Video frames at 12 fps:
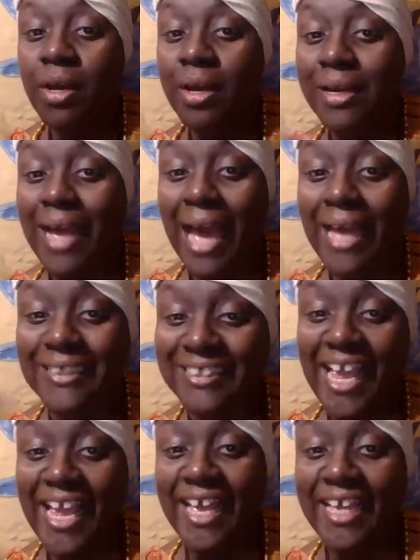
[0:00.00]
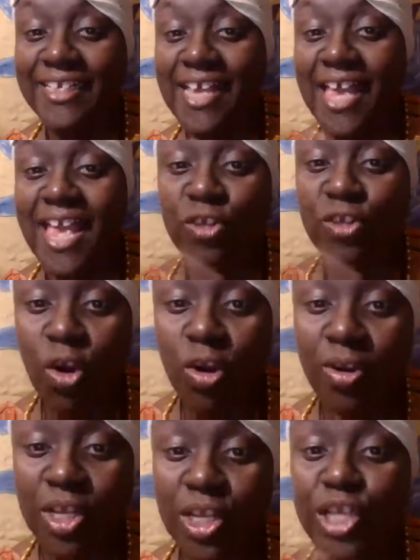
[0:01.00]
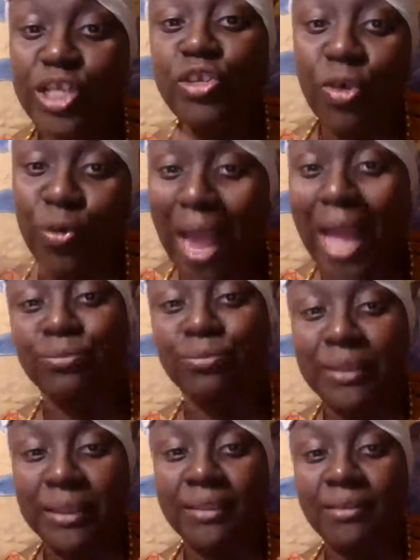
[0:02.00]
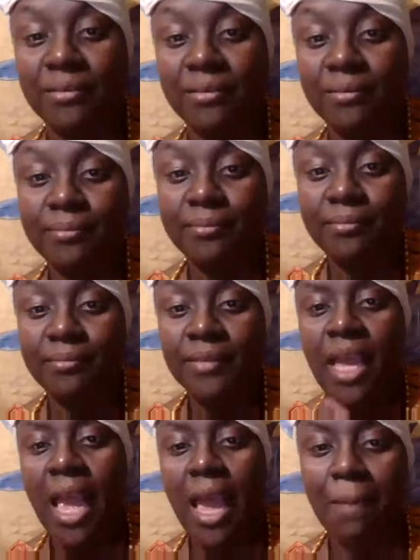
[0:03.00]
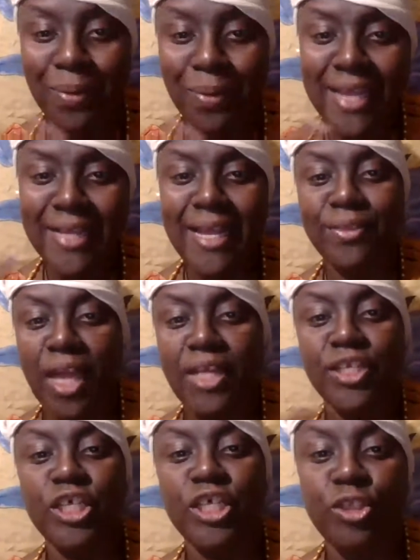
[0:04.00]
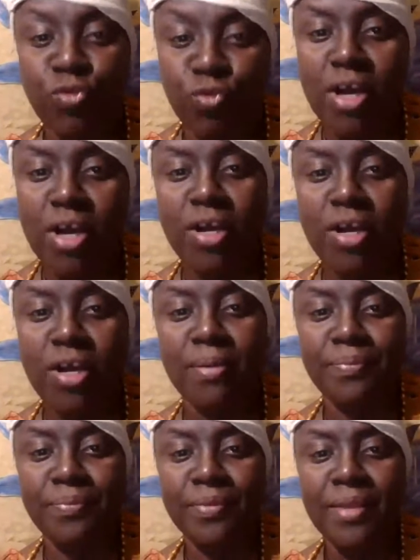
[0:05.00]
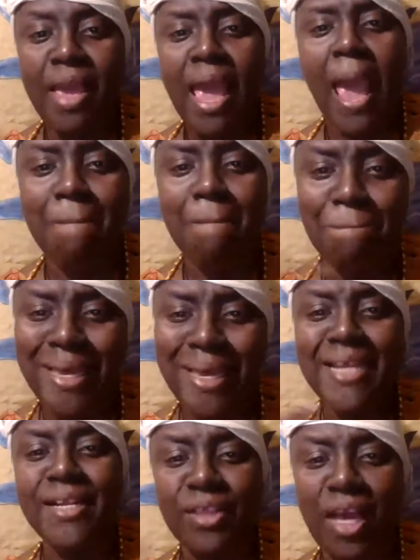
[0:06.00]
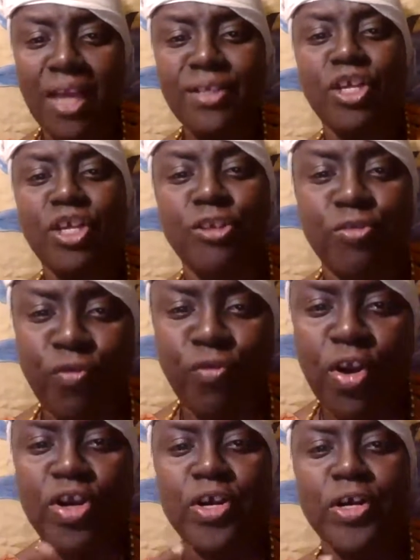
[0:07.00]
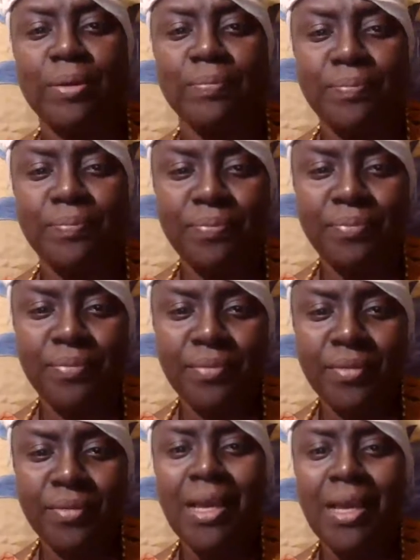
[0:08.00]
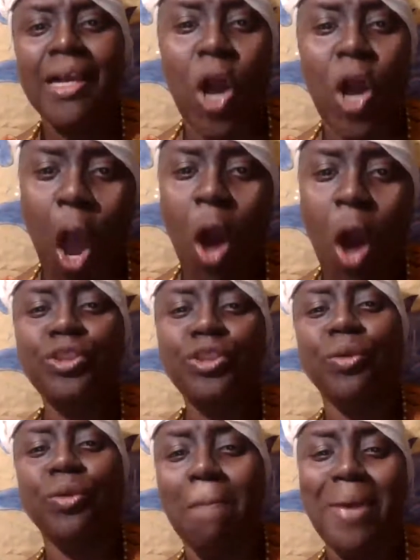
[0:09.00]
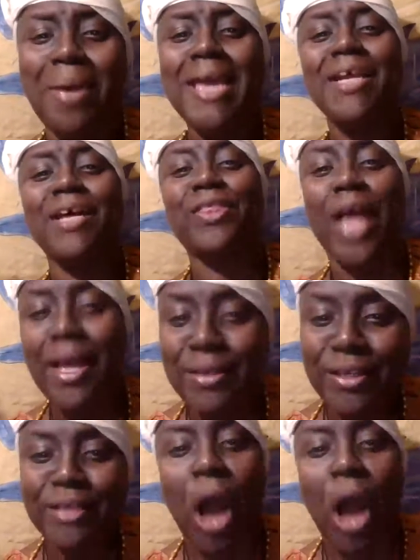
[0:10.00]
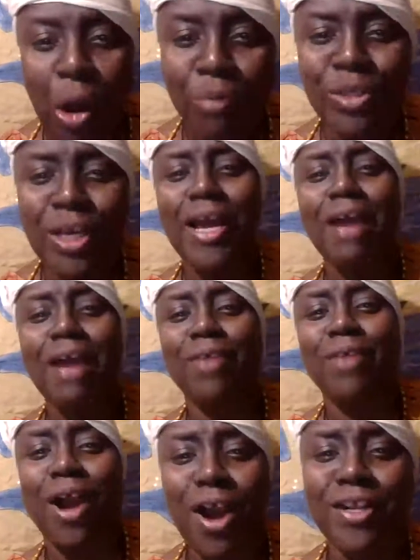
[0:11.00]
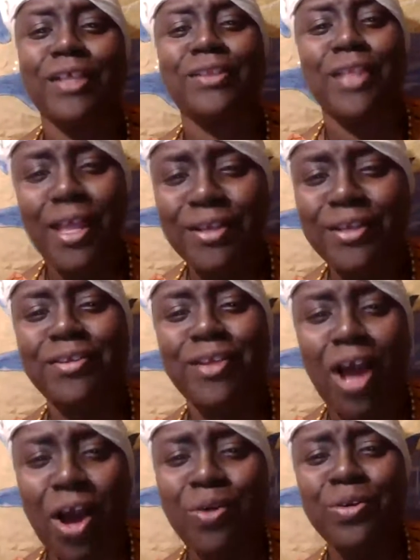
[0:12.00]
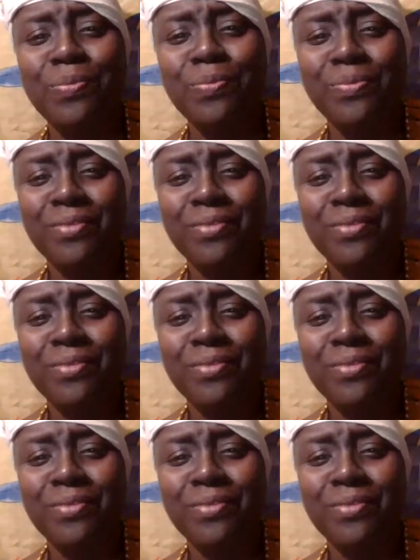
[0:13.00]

got to stand in your grounding and play that thunder drum and beat a thunder drum. Go to beat a Thunderdome. You ever heard of the Thunderdome?